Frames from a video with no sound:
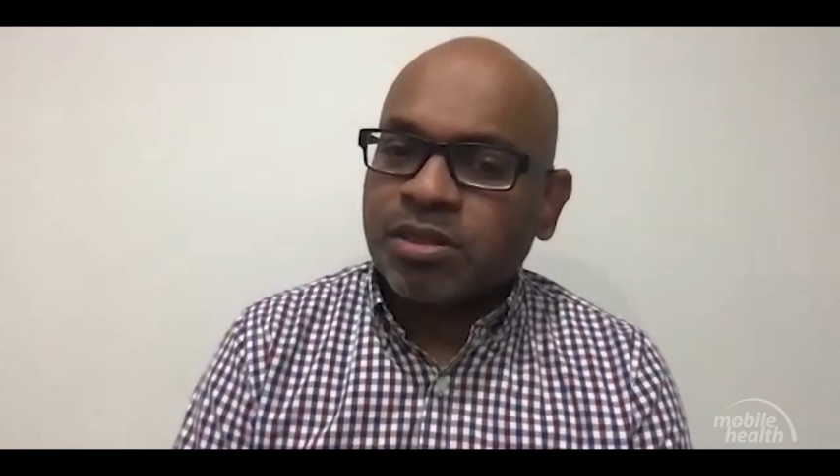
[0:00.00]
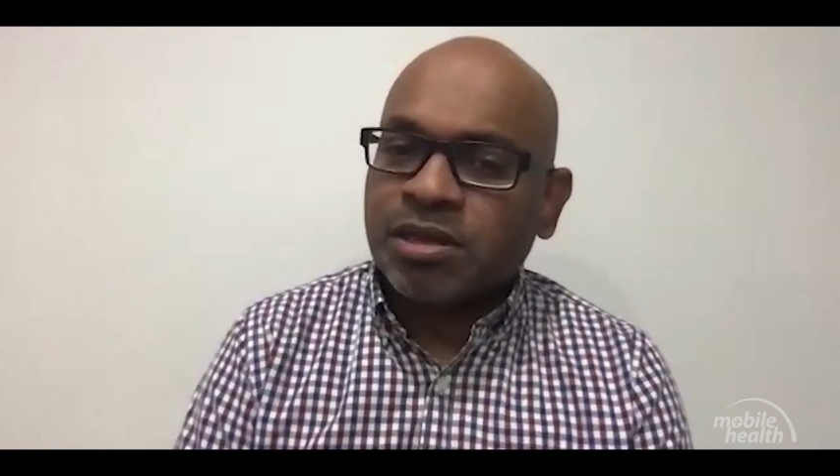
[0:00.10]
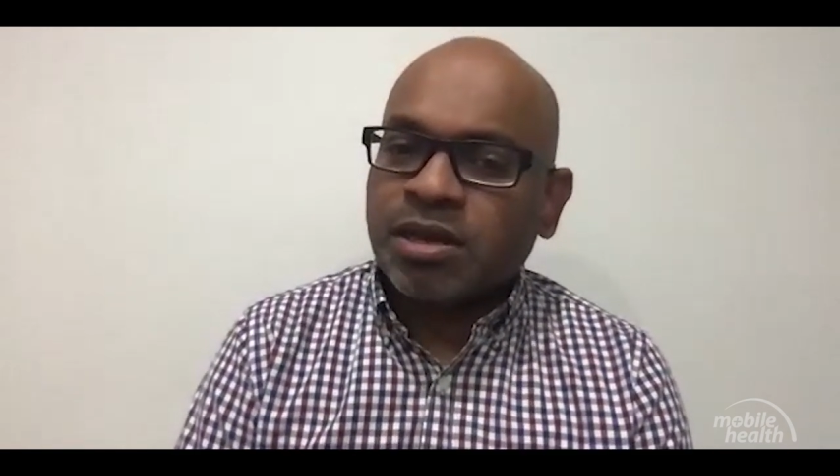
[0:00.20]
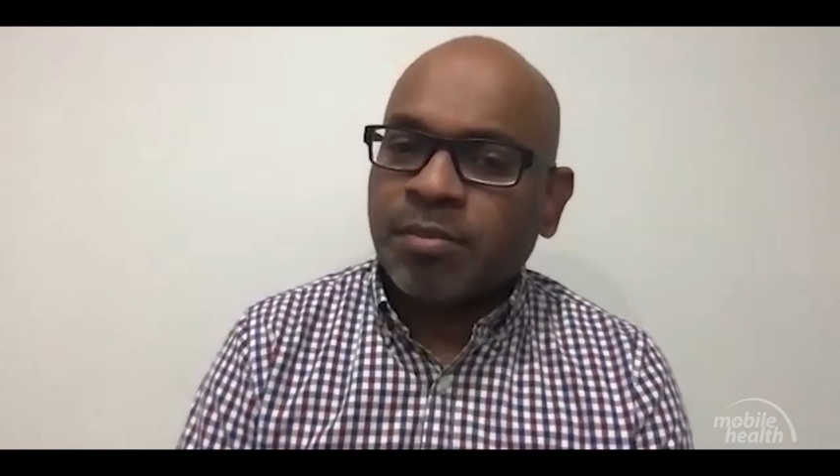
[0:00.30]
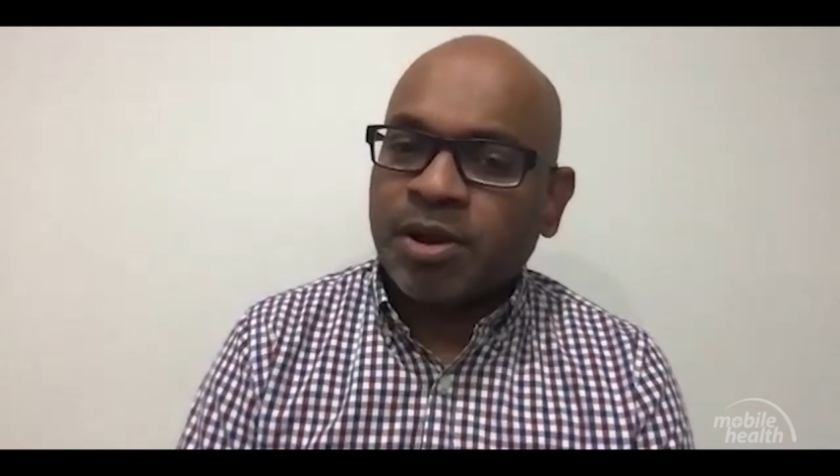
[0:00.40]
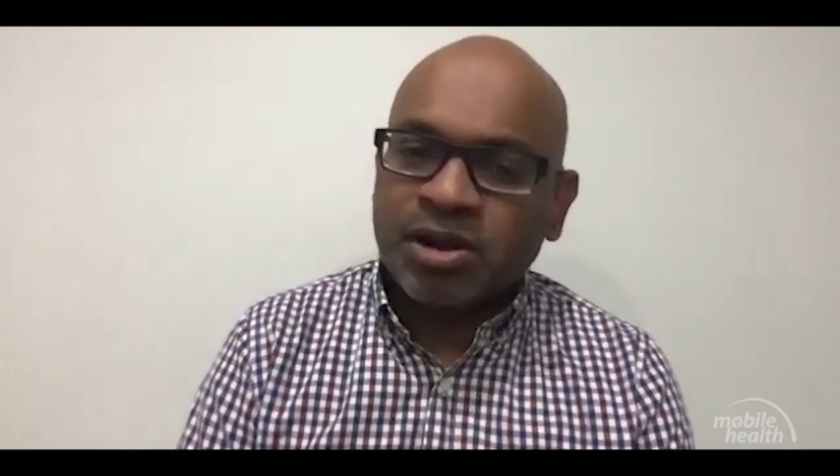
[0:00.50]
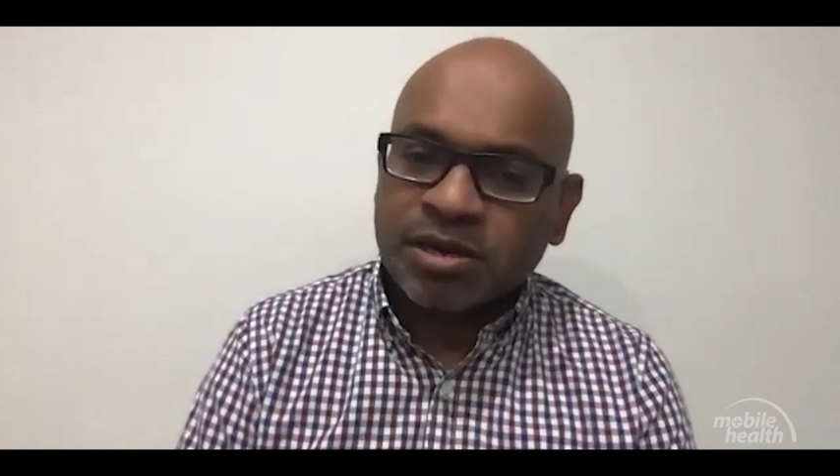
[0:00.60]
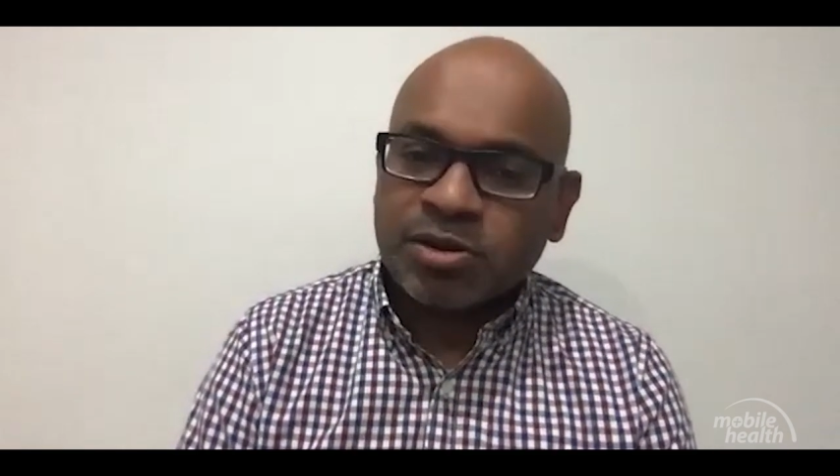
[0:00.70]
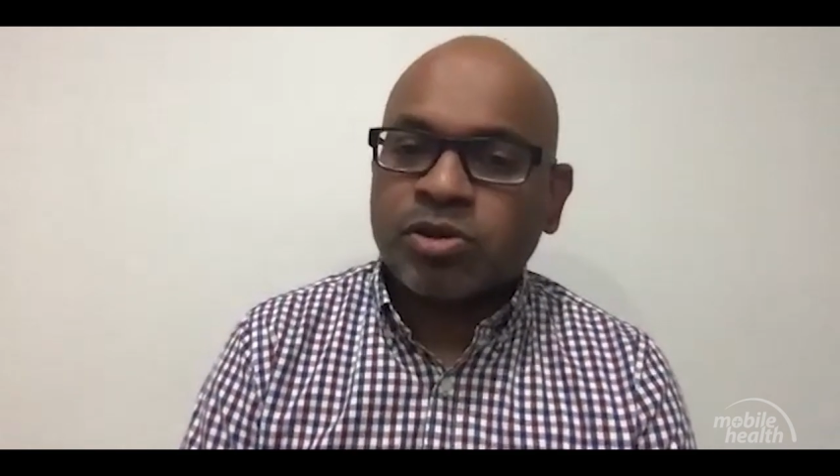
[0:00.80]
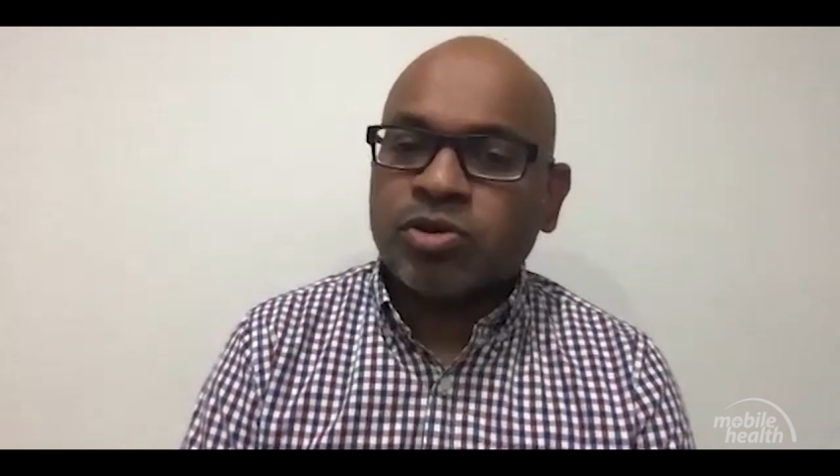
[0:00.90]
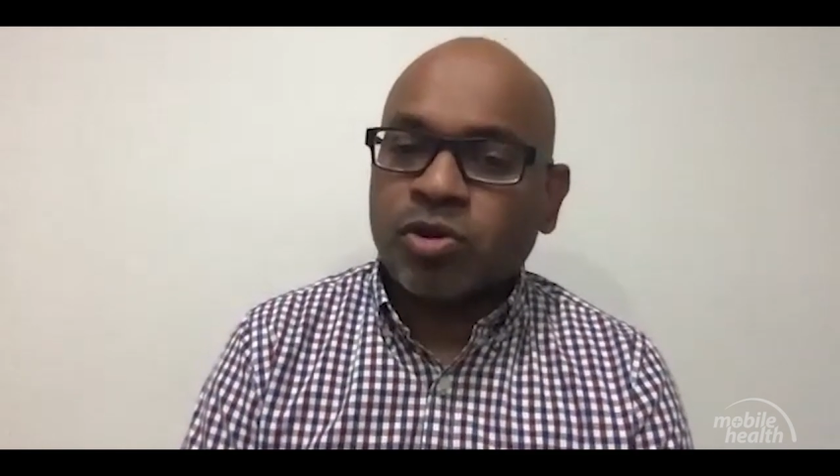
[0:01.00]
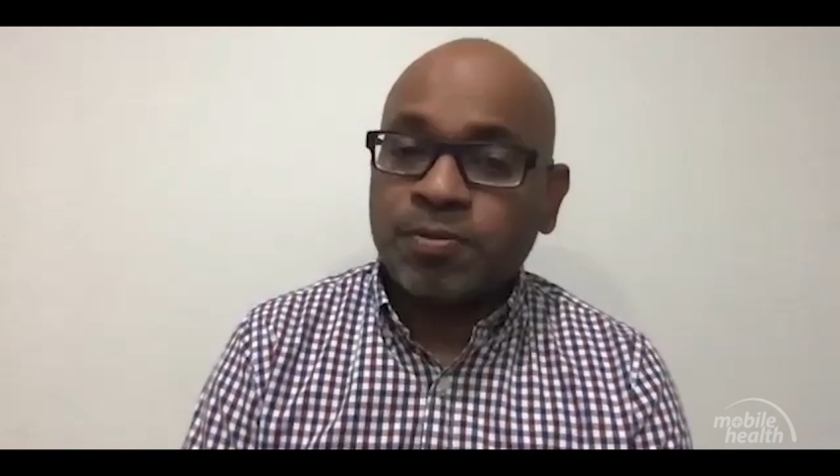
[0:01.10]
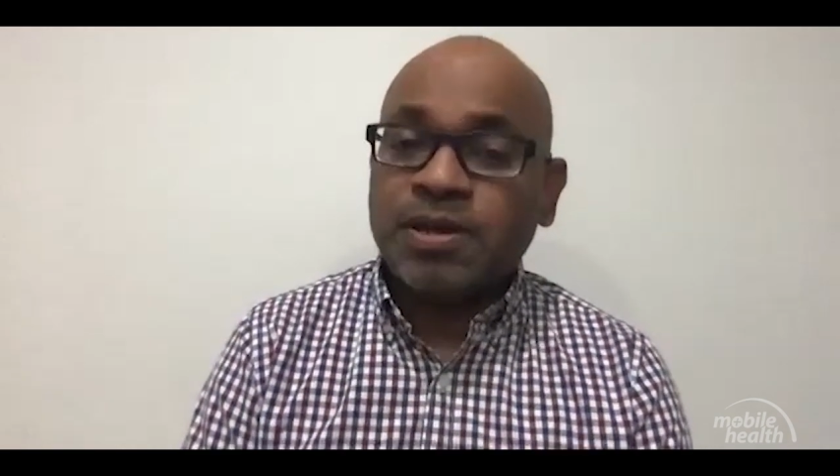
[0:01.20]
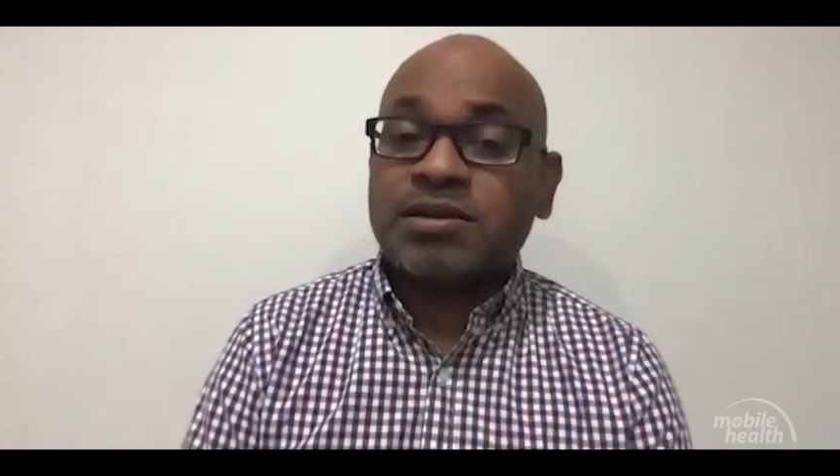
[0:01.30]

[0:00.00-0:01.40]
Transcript: the American or the European